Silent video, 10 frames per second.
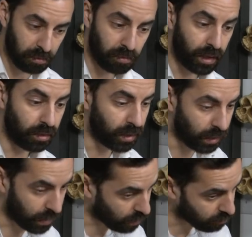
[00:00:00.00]

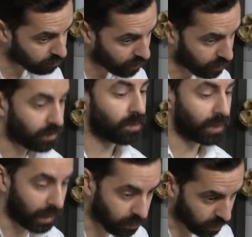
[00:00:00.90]
maybe there's
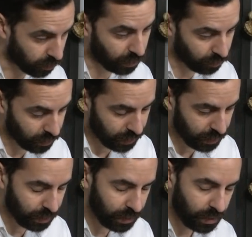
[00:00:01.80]
something else going on
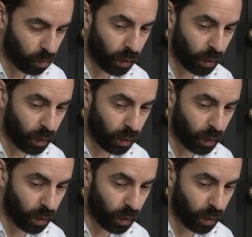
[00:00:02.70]
here.